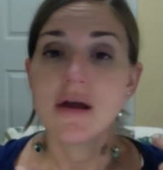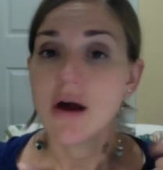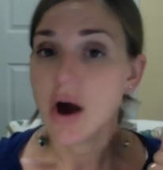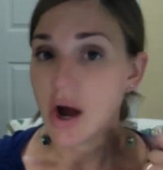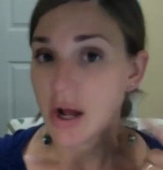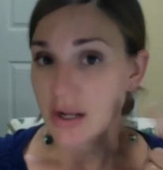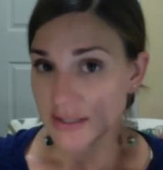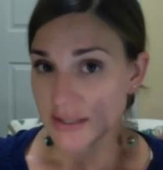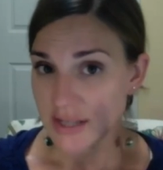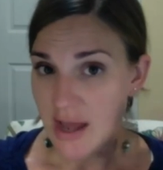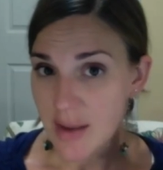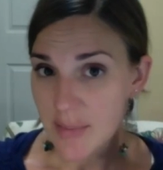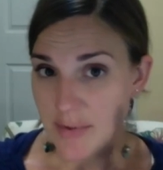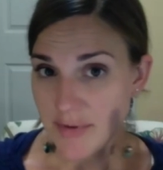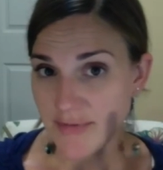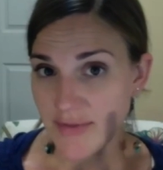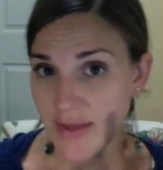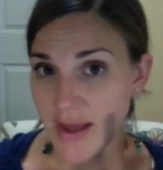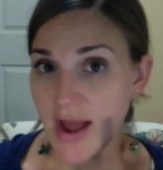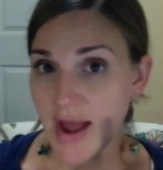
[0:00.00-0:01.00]
On top
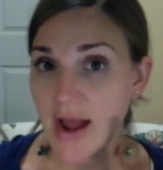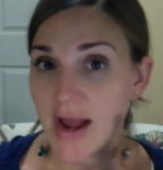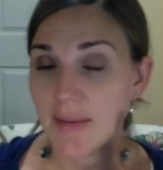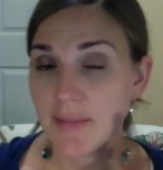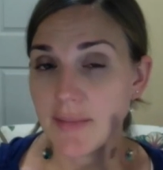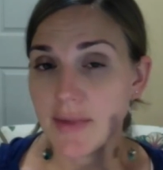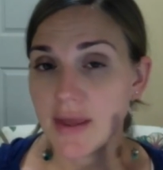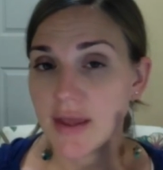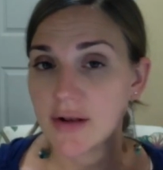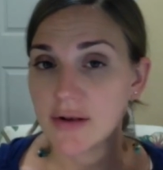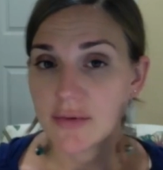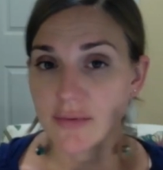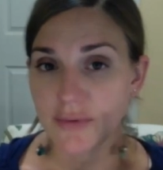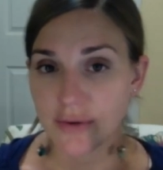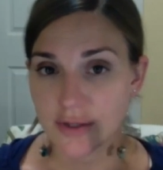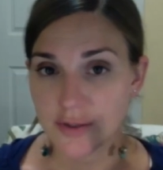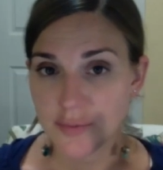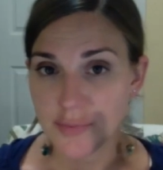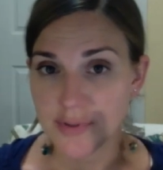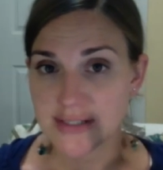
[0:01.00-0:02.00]
of that, I made
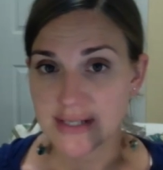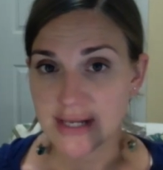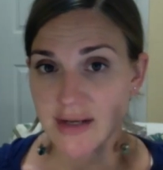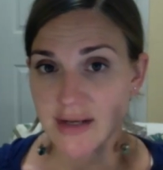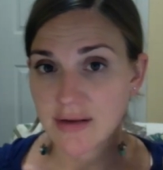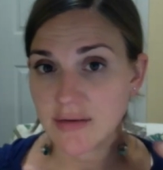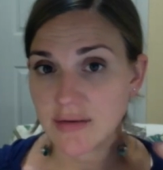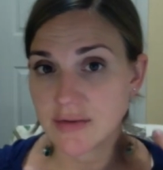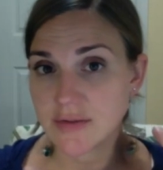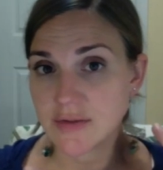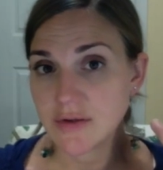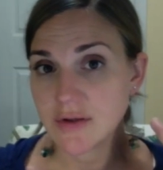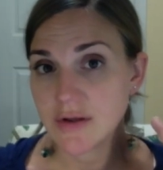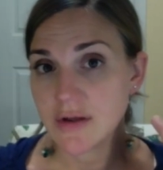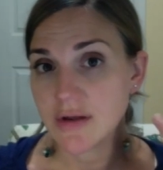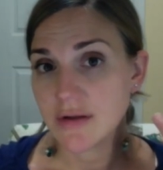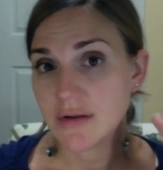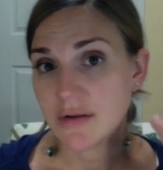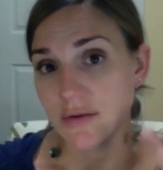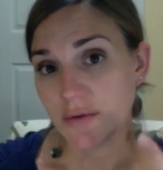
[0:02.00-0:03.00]
grilled potatoes,
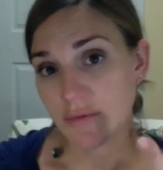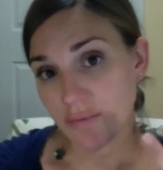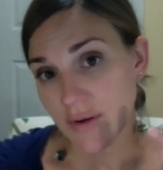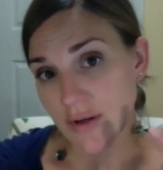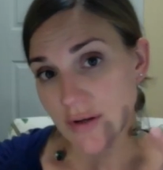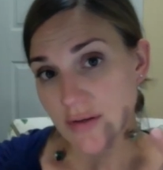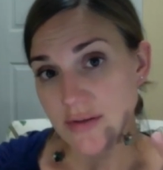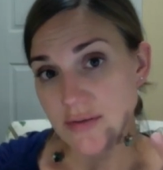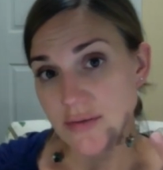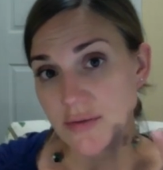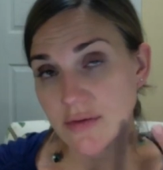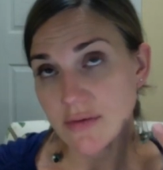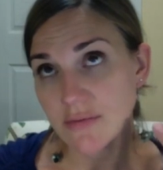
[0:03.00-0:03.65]
roasted